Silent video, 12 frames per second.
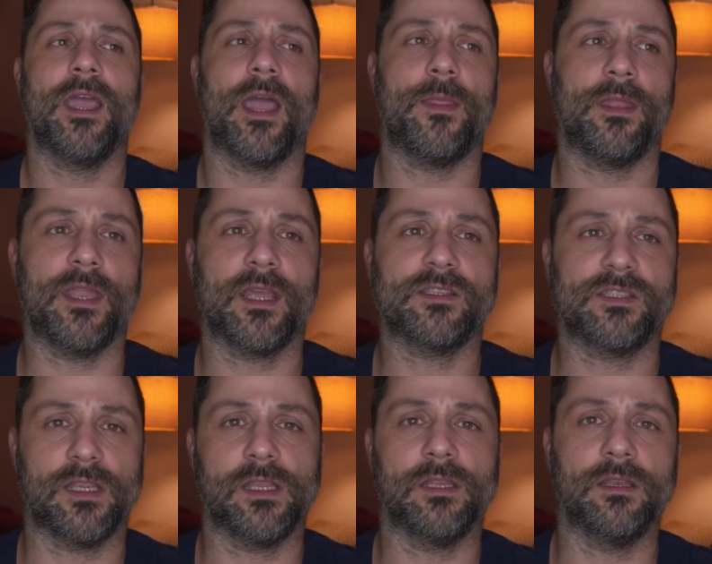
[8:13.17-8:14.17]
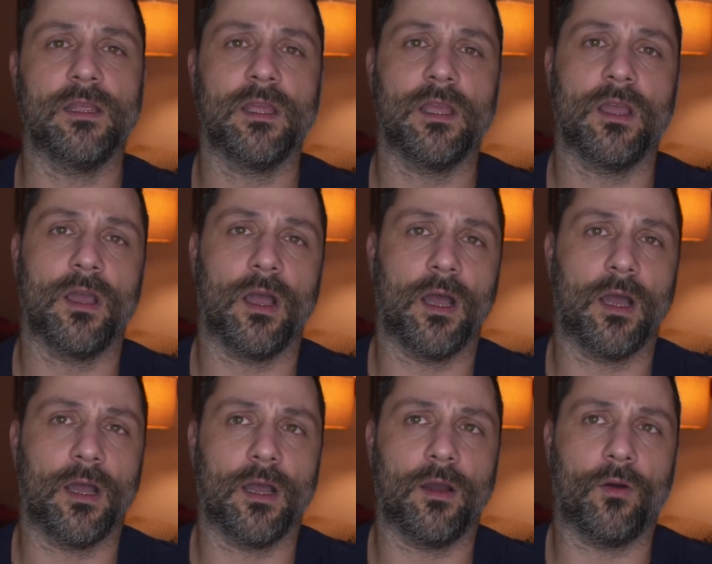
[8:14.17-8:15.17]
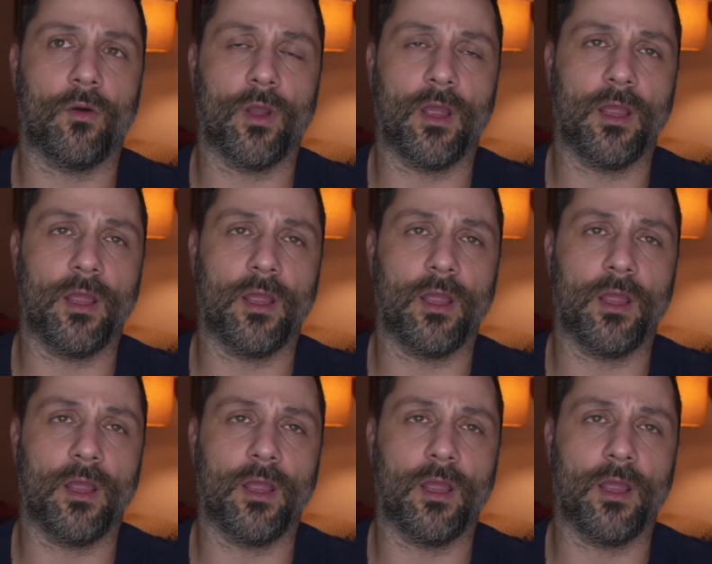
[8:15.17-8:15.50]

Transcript: And the next scene, uh,